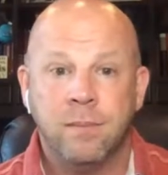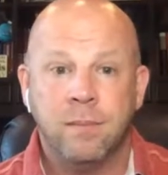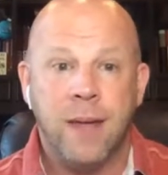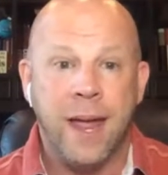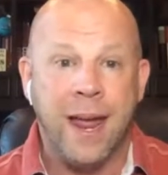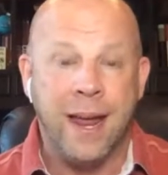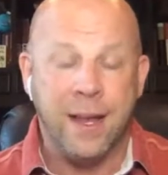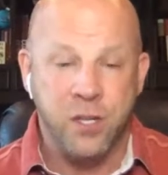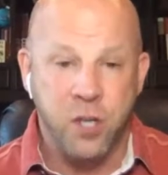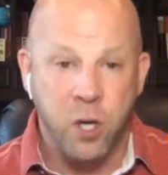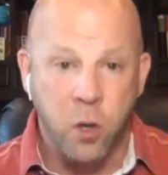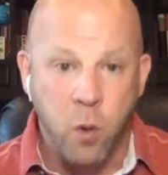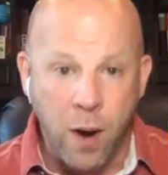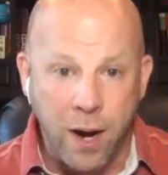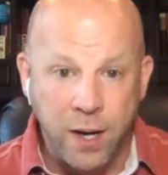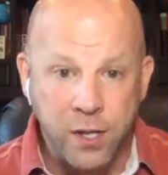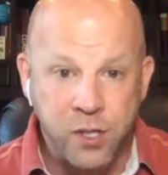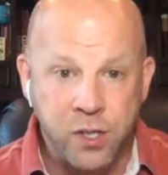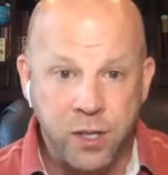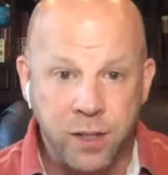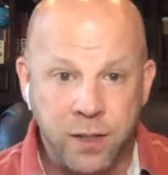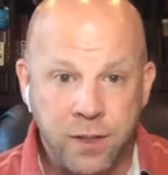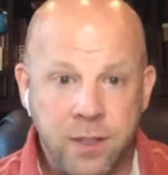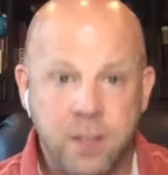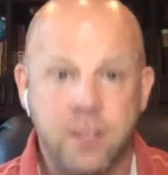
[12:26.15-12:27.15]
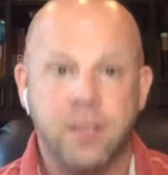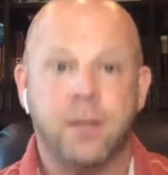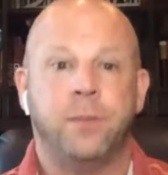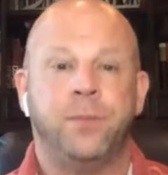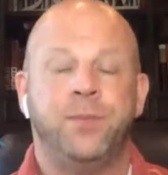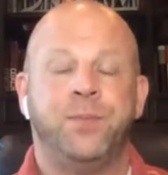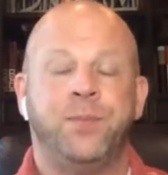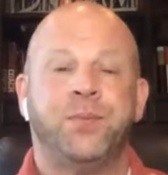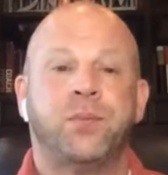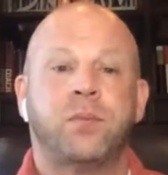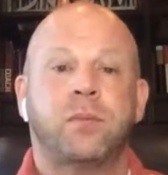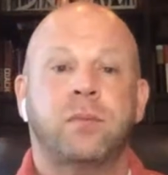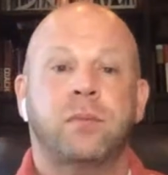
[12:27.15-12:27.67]
Answer questions,
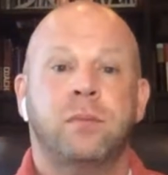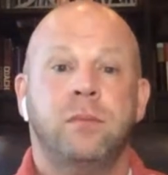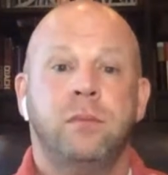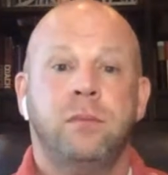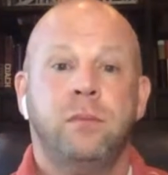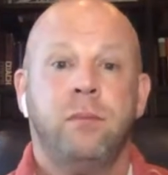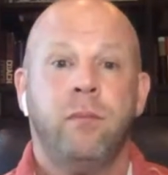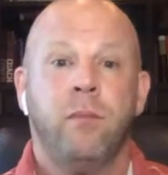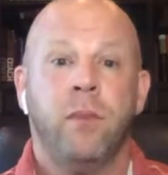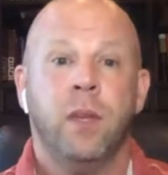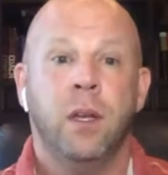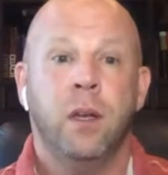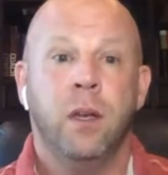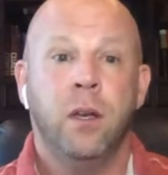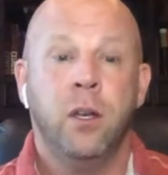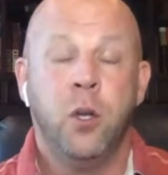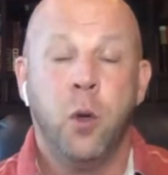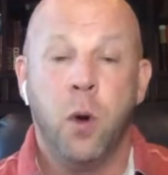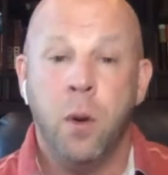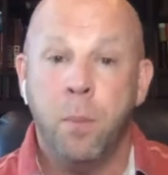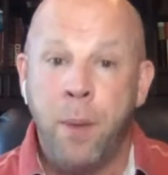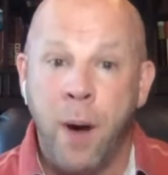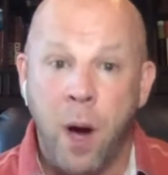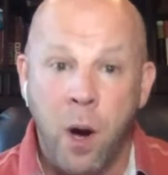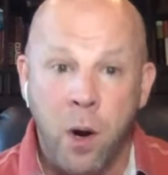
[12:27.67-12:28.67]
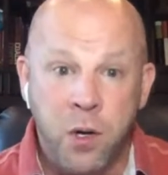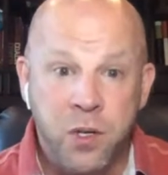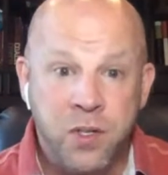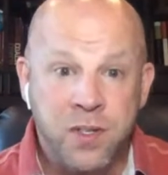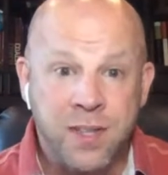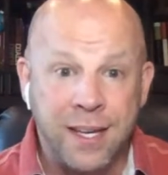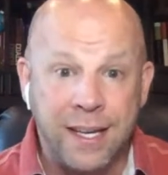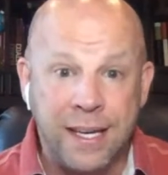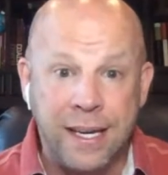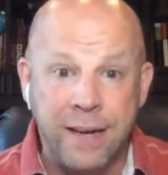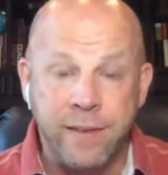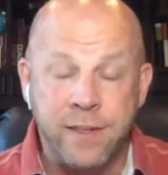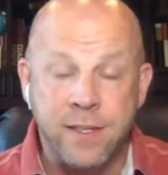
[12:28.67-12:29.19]
do a post that
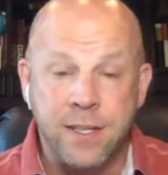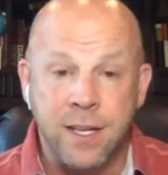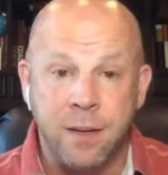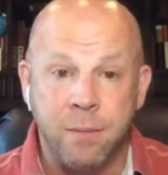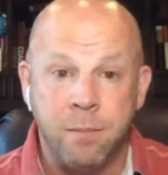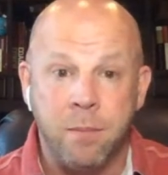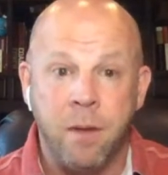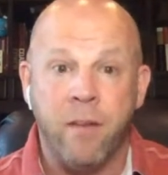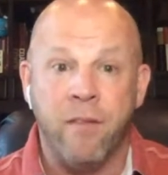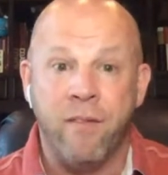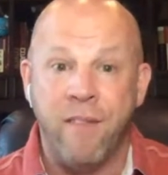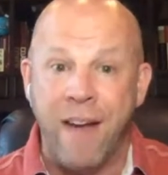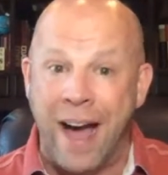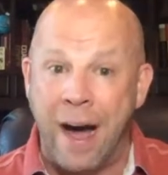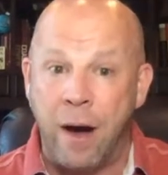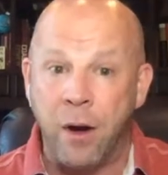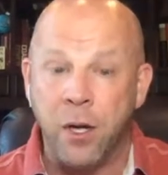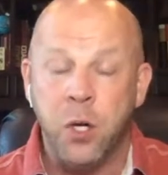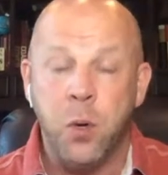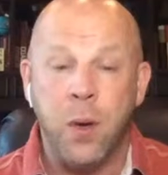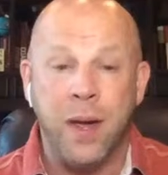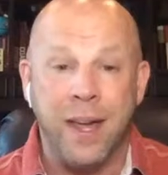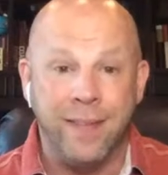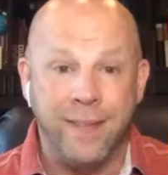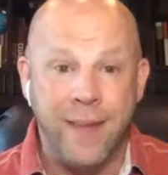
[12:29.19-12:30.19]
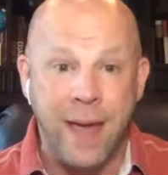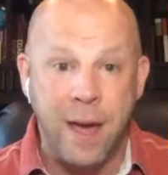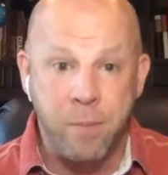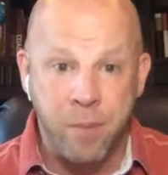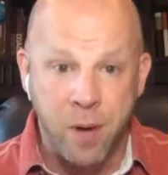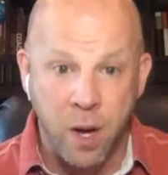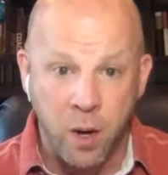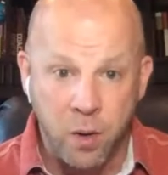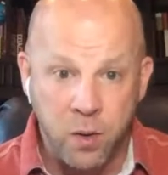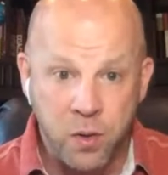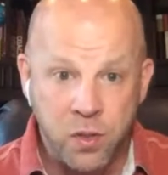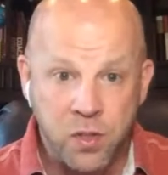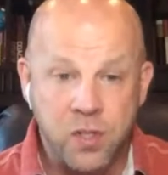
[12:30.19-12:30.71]
gives them value in that
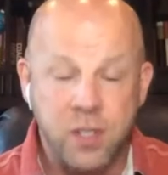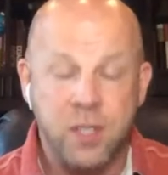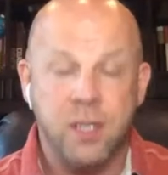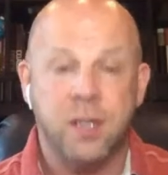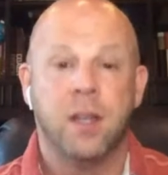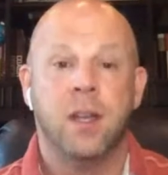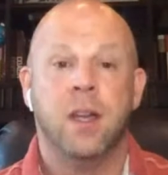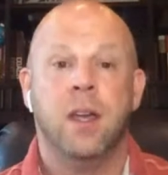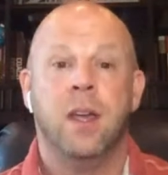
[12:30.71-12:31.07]
post,